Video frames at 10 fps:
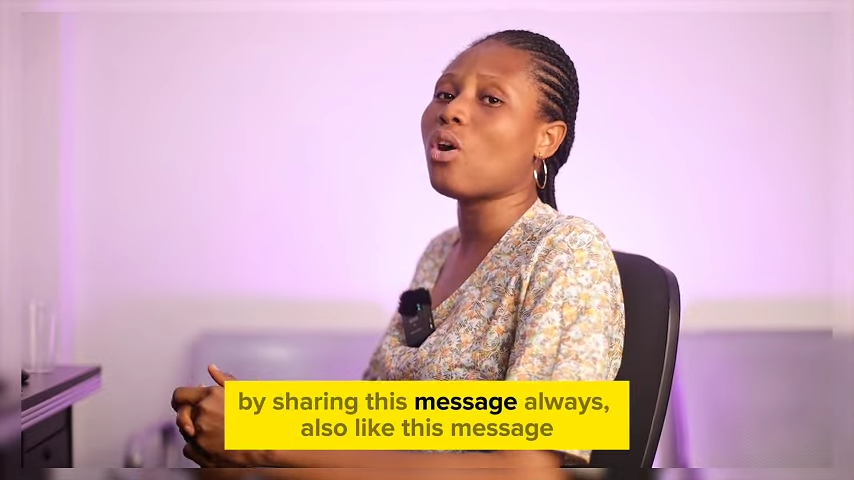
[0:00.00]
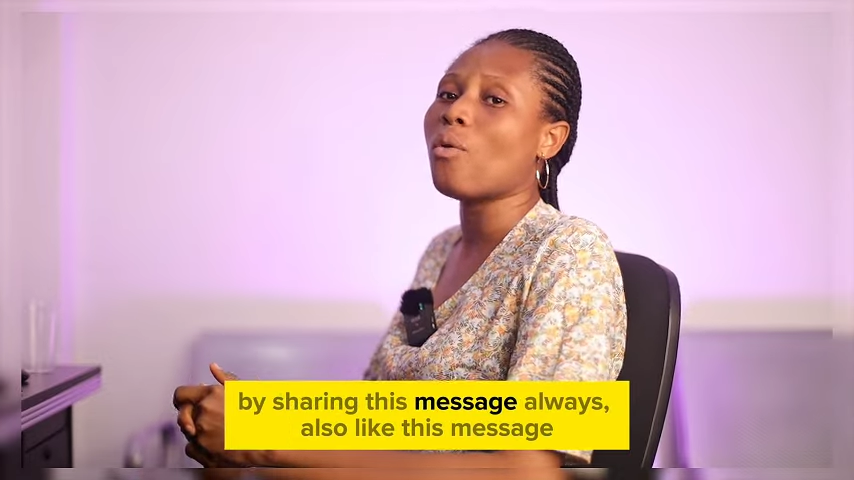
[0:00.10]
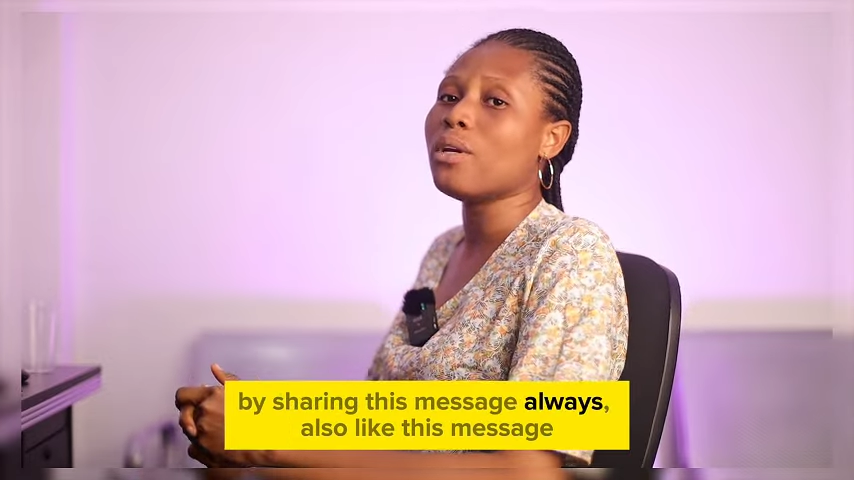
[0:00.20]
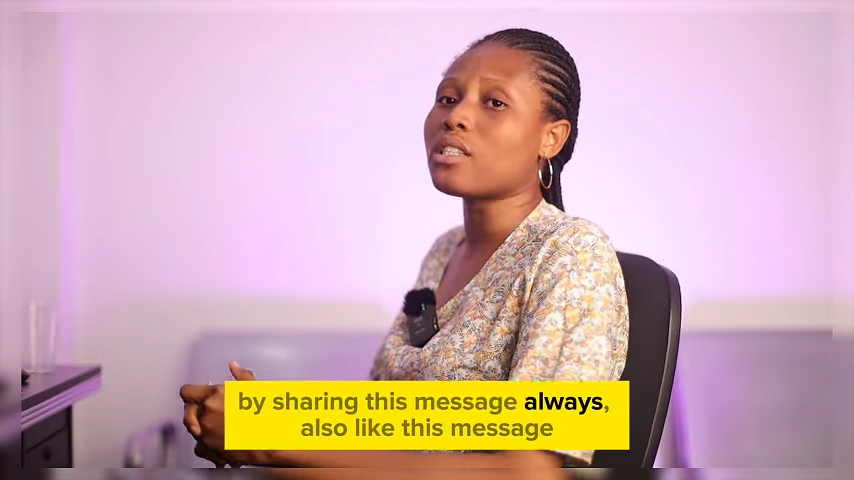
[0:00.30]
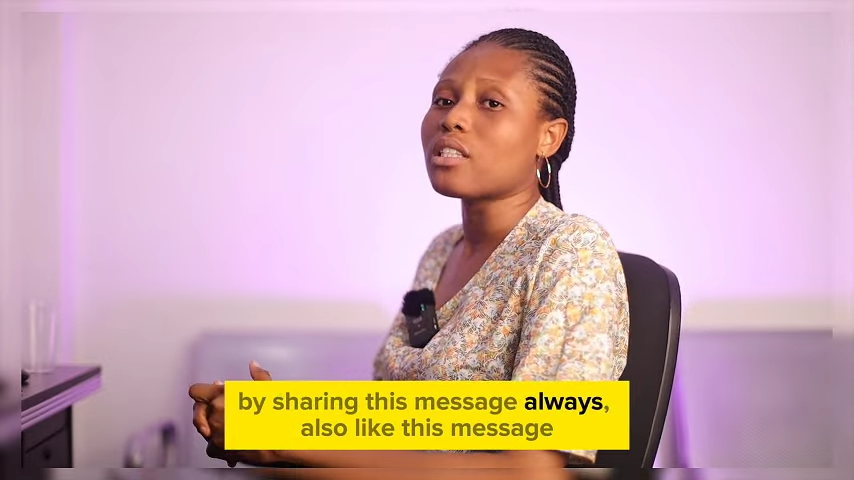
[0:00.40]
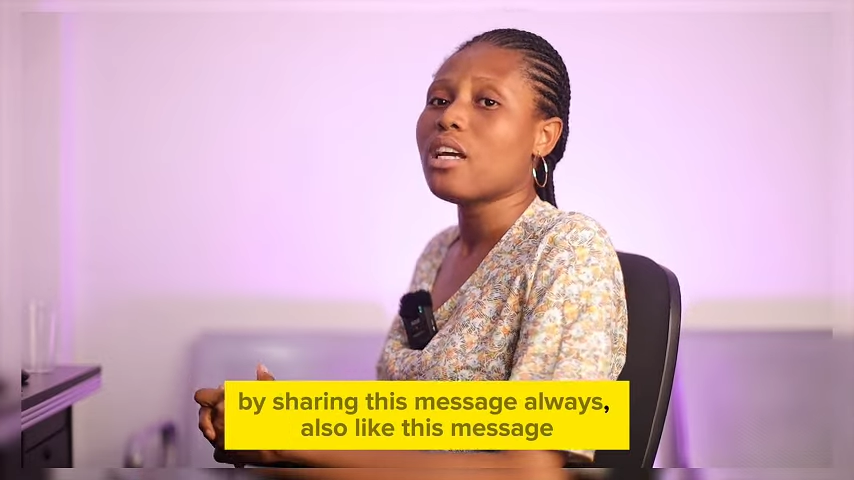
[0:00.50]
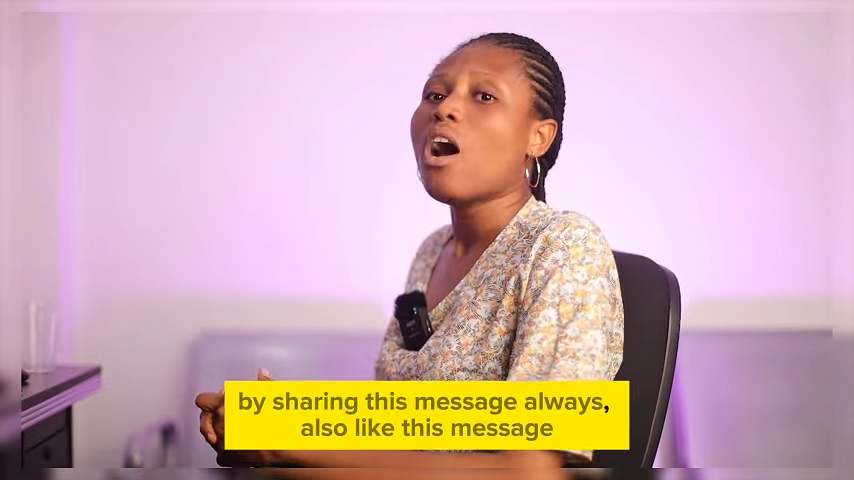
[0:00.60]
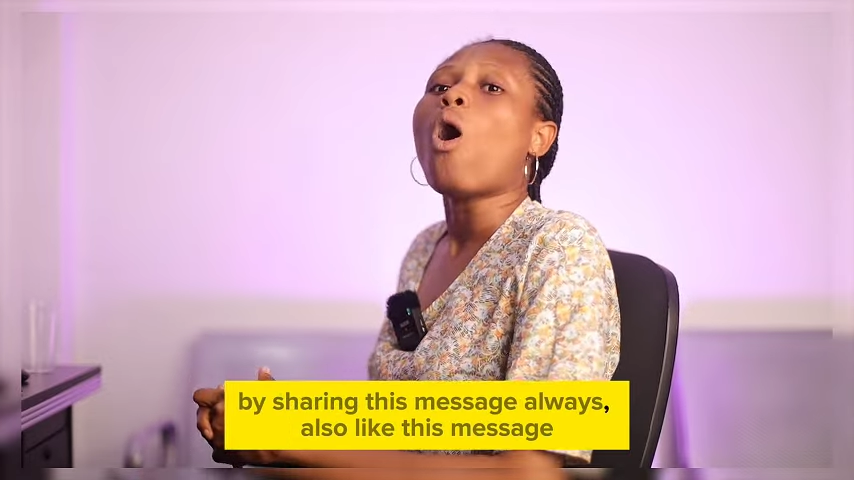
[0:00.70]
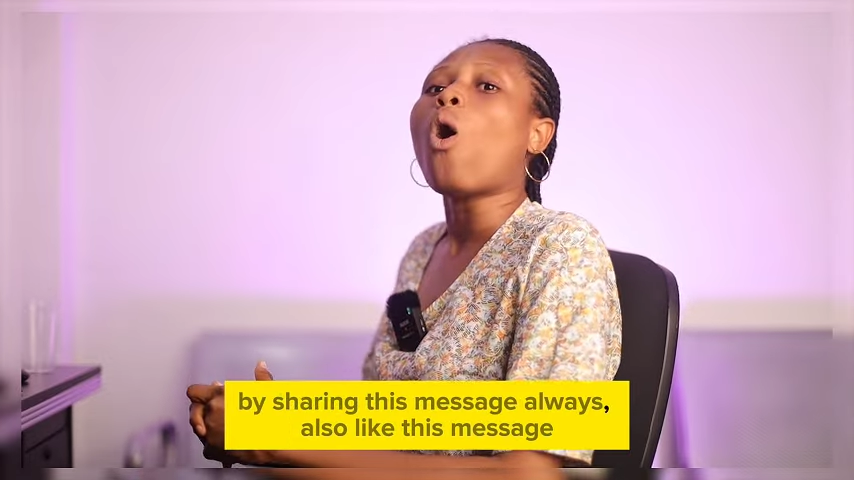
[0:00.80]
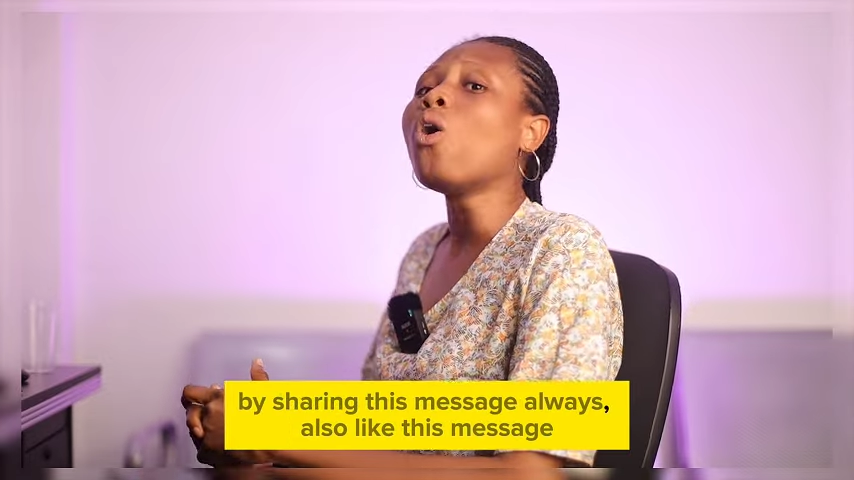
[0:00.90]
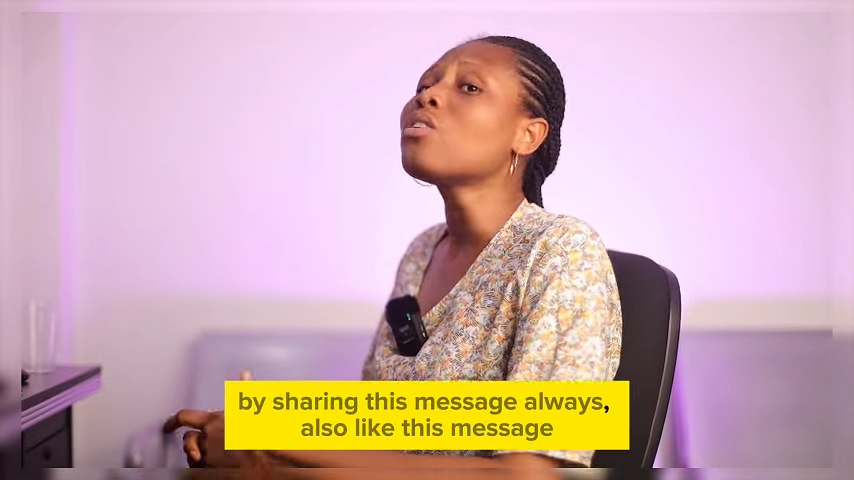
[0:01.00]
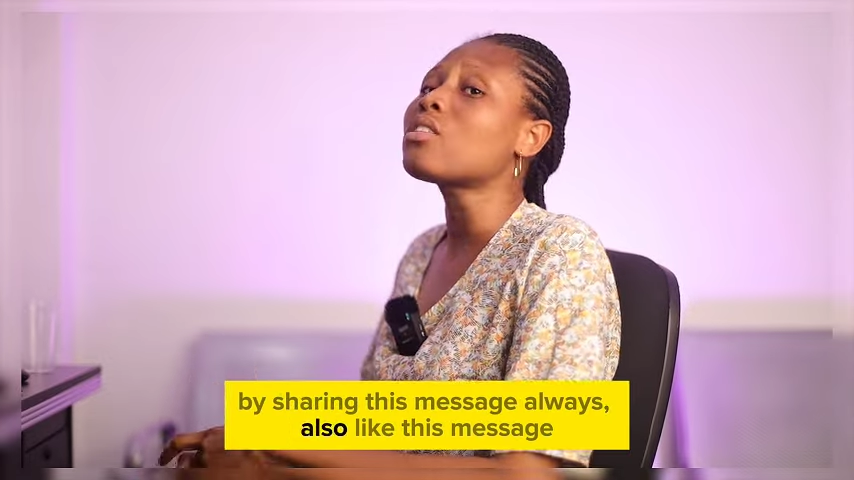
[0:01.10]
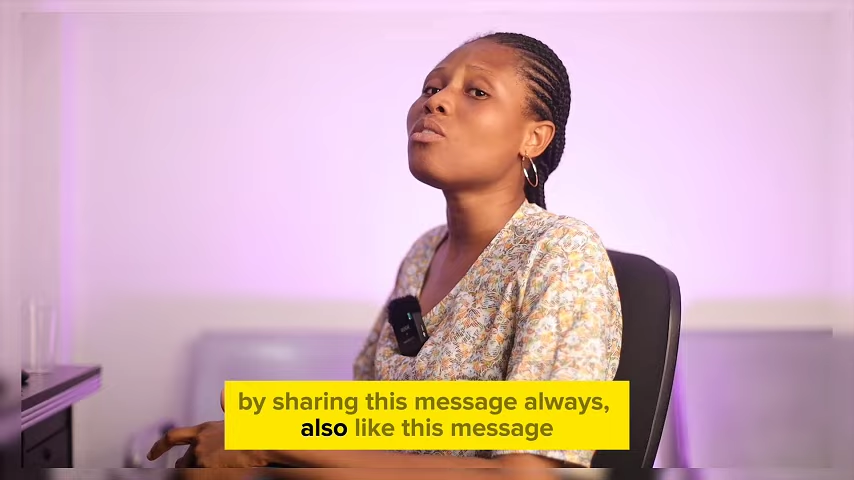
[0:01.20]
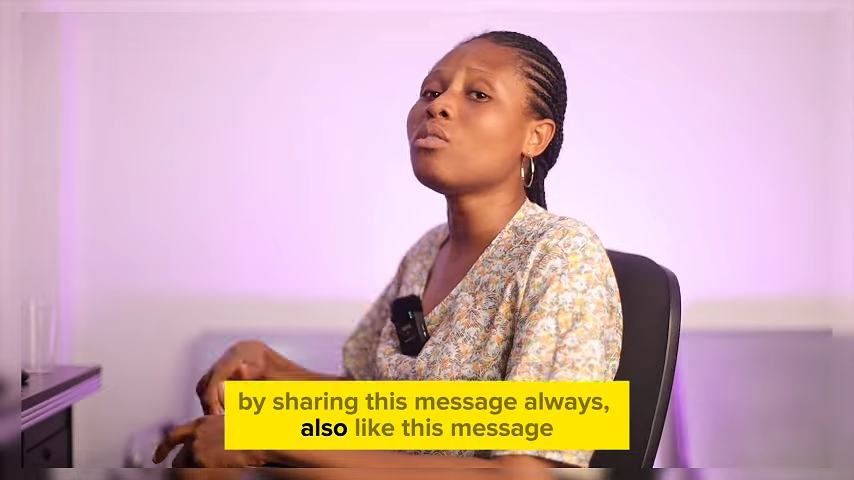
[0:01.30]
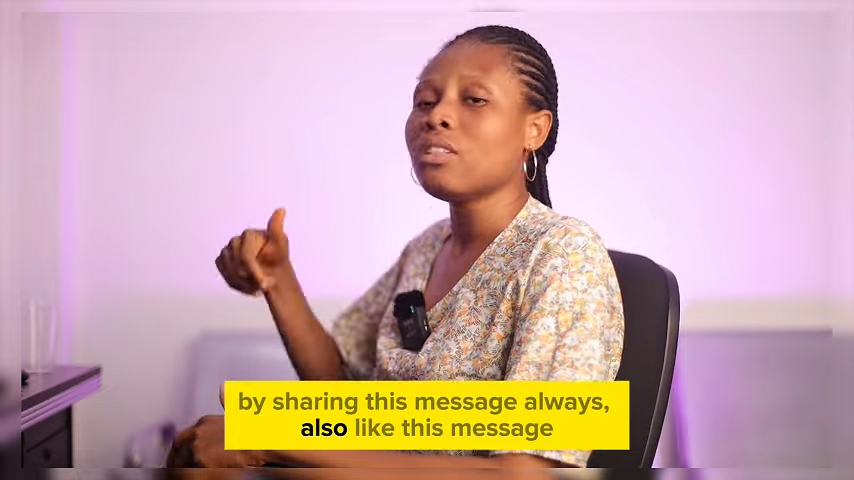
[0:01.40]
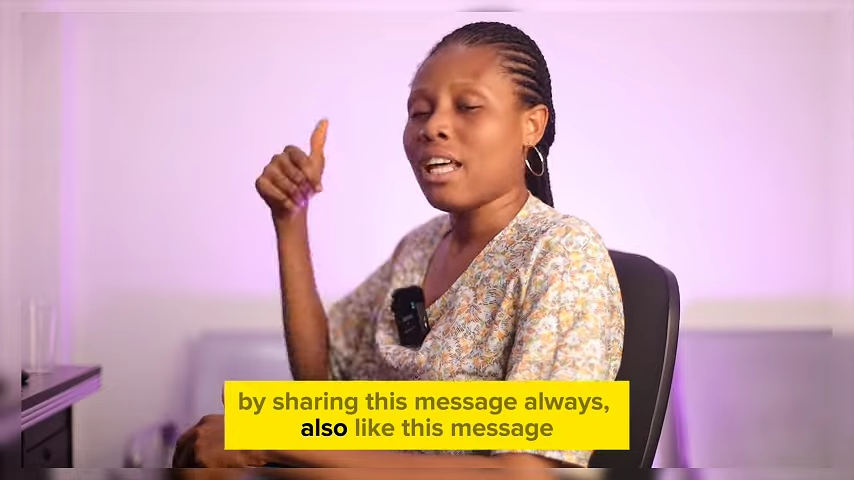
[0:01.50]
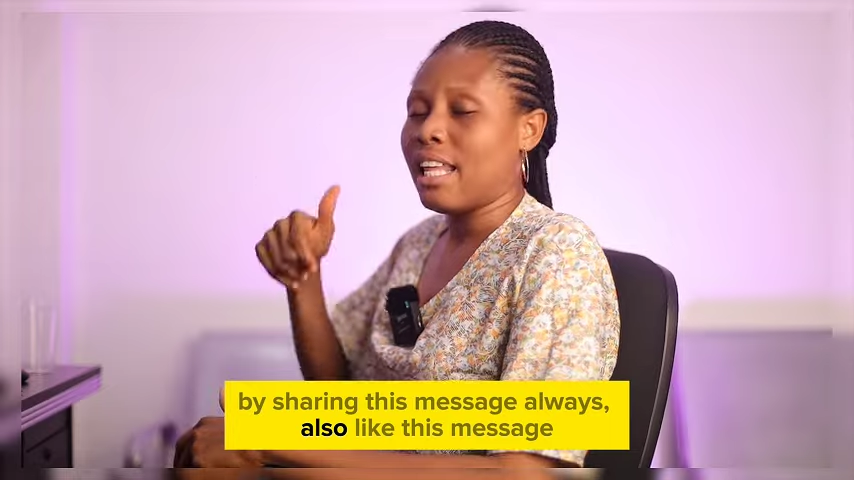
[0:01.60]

always also,